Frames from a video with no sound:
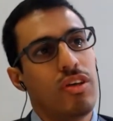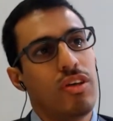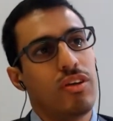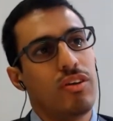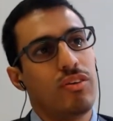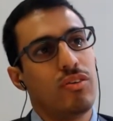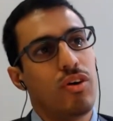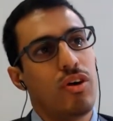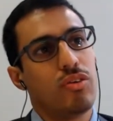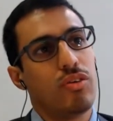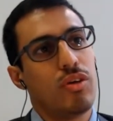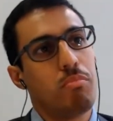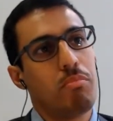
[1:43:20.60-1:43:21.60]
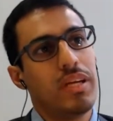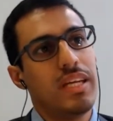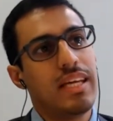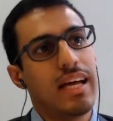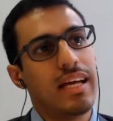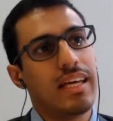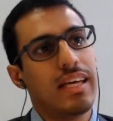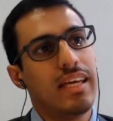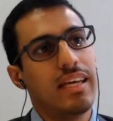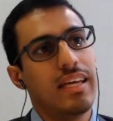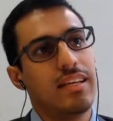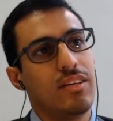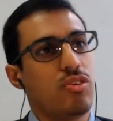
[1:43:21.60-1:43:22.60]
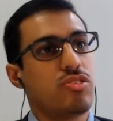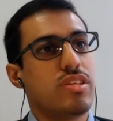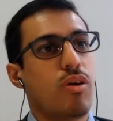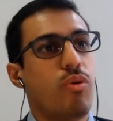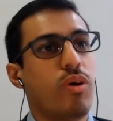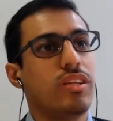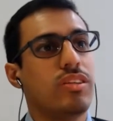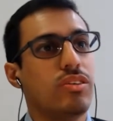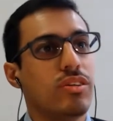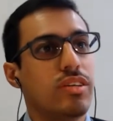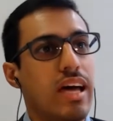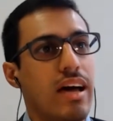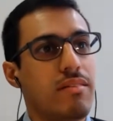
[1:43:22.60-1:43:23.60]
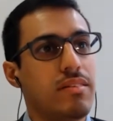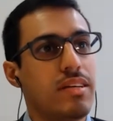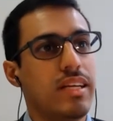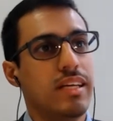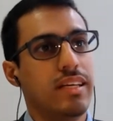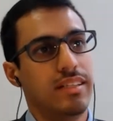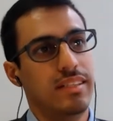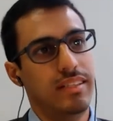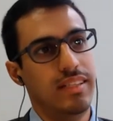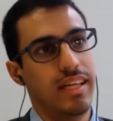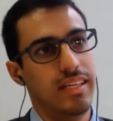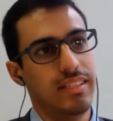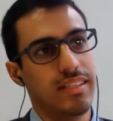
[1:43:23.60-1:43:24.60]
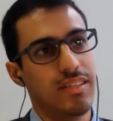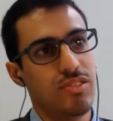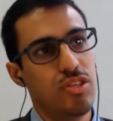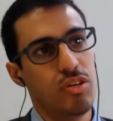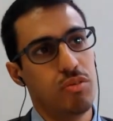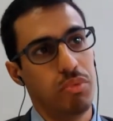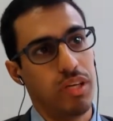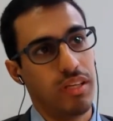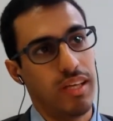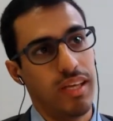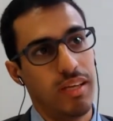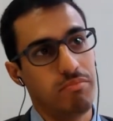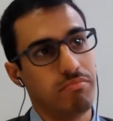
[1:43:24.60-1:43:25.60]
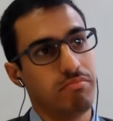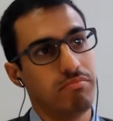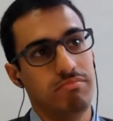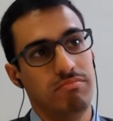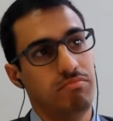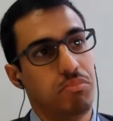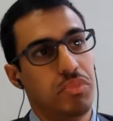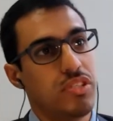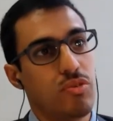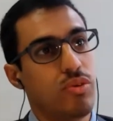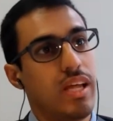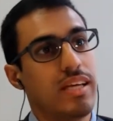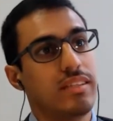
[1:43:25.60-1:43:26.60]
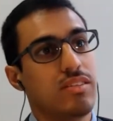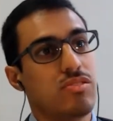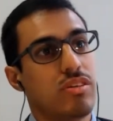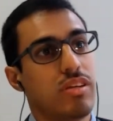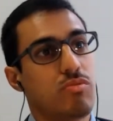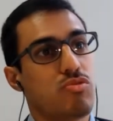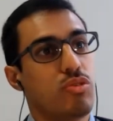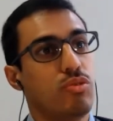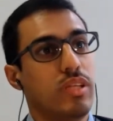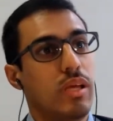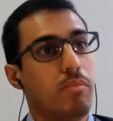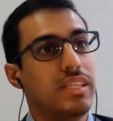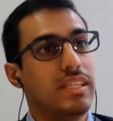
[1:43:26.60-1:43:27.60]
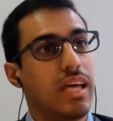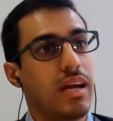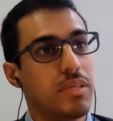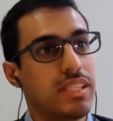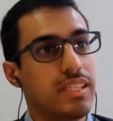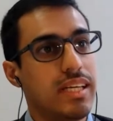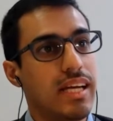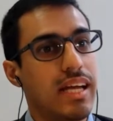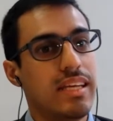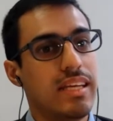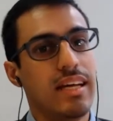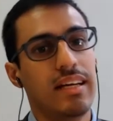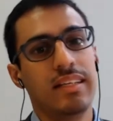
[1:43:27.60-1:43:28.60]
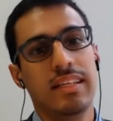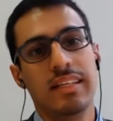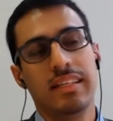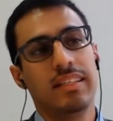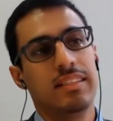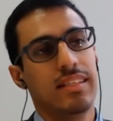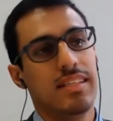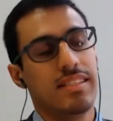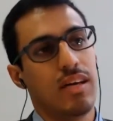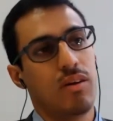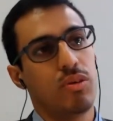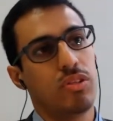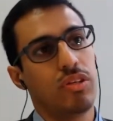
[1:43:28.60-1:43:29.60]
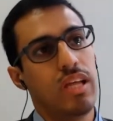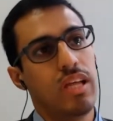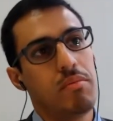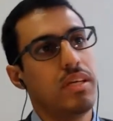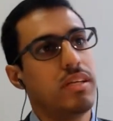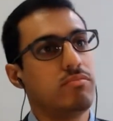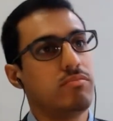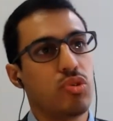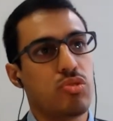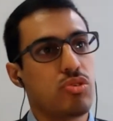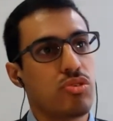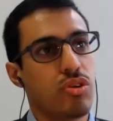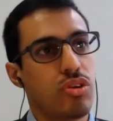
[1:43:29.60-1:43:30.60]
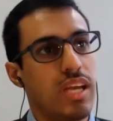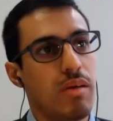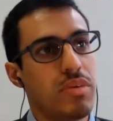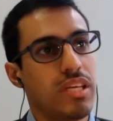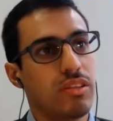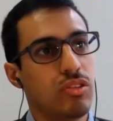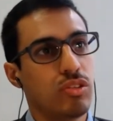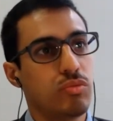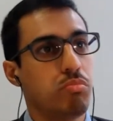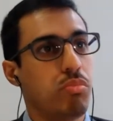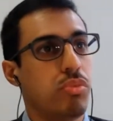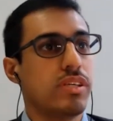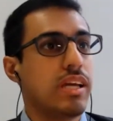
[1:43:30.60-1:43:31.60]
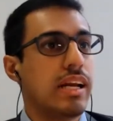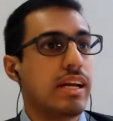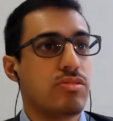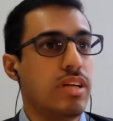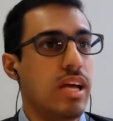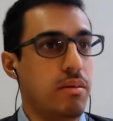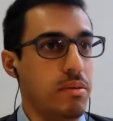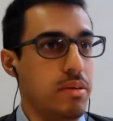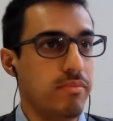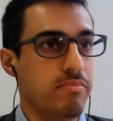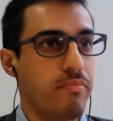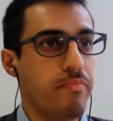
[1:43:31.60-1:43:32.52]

this concept does not imply that it is, the distinction is not questionable, because it can be an arbitrary distinction that is questionable. In many